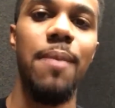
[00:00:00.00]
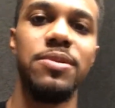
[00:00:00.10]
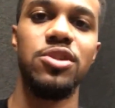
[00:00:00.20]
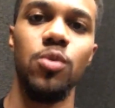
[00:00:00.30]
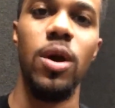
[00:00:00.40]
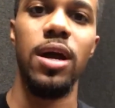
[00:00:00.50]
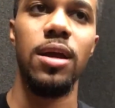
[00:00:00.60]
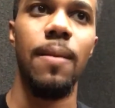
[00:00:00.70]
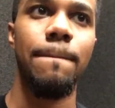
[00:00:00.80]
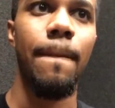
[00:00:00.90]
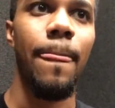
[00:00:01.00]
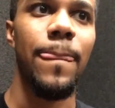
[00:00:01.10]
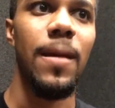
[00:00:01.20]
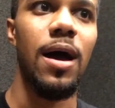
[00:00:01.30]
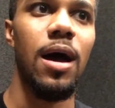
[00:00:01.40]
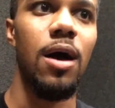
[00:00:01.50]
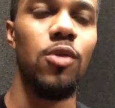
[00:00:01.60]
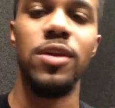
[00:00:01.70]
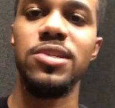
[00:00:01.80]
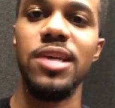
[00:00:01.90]
opposite way
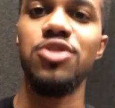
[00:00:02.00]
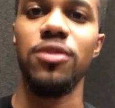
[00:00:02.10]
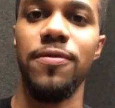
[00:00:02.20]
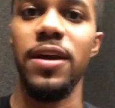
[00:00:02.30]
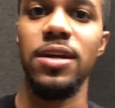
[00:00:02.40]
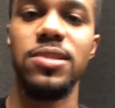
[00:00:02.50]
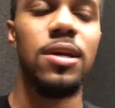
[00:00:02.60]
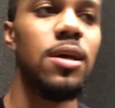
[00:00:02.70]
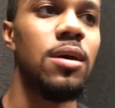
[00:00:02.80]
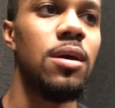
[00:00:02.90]
on the eccentric phase,